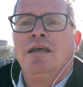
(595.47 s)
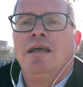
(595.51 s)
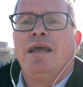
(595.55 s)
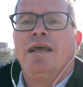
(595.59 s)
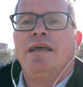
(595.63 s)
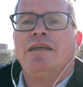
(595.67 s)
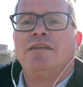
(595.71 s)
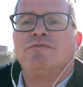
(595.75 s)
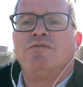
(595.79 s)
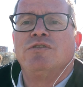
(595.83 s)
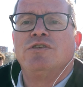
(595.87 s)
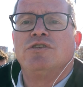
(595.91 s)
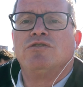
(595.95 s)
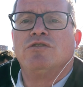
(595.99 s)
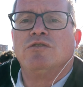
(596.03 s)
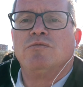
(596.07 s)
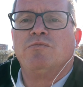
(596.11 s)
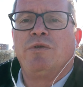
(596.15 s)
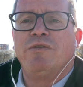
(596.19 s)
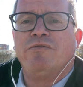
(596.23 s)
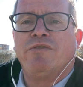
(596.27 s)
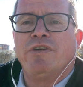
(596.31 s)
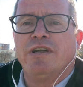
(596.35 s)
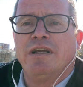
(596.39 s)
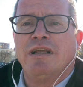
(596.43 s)
and we should
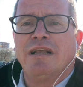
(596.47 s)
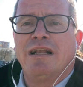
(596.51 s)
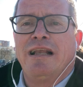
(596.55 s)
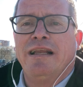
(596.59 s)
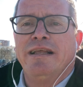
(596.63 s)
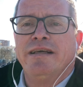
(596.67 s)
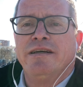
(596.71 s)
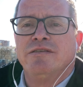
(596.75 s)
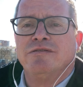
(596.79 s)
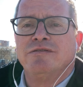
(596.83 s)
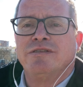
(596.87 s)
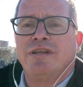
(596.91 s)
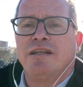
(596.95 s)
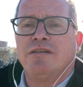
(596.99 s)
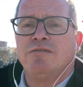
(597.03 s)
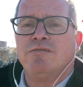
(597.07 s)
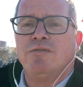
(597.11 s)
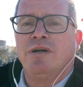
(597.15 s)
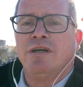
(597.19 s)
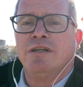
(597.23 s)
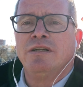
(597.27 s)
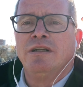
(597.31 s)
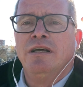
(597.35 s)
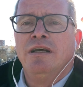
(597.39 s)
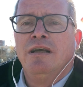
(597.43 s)
be very clear on that
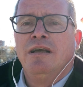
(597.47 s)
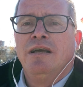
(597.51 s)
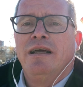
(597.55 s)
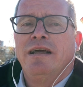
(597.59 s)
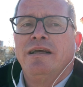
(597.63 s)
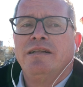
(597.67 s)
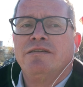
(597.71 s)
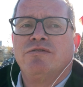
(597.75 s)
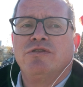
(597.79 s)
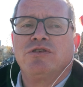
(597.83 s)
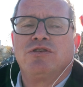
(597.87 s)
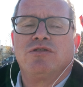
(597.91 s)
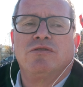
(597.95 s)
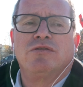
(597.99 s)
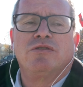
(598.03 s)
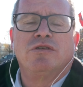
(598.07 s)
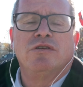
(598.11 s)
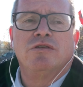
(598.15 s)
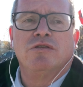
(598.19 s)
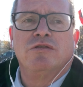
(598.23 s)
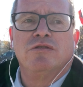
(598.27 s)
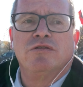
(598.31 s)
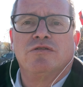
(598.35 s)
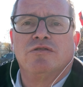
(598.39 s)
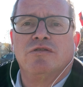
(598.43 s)
one, and we should
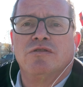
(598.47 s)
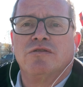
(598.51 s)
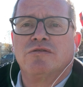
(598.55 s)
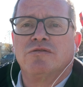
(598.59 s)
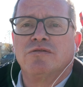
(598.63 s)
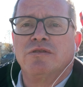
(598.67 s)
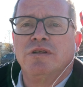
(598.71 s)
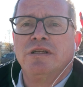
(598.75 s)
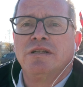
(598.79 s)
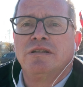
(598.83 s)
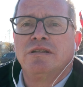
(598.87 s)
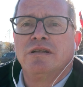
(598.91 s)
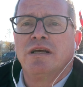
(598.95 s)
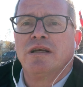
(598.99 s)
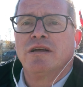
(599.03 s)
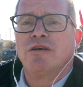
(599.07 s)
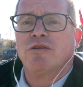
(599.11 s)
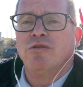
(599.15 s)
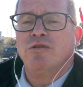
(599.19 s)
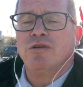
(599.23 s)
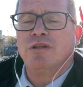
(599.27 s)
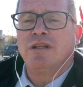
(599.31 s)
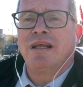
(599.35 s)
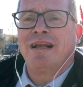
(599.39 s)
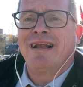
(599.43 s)
also treat
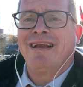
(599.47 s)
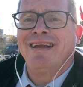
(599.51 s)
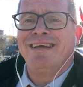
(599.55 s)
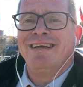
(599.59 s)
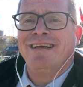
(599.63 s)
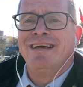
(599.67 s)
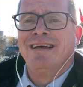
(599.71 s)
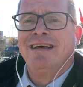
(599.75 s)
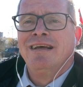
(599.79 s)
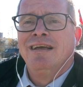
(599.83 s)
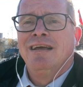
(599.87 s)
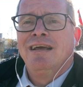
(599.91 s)
accordingly.